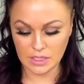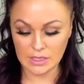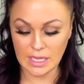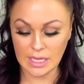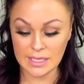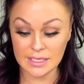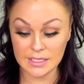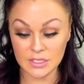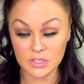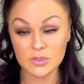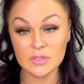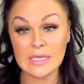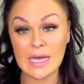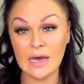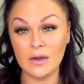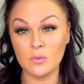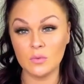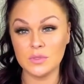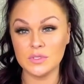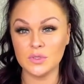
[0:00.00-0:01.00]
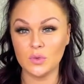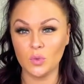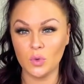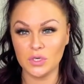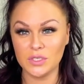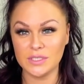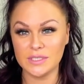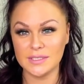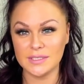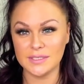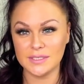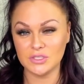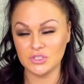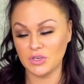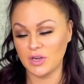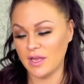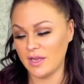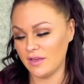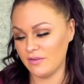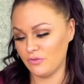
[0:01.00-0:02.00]
Letting you down was the worst
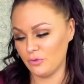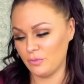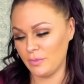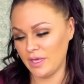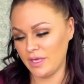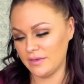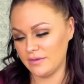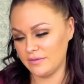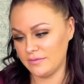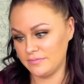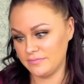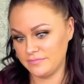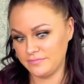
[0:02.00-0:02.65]
decision I ever made.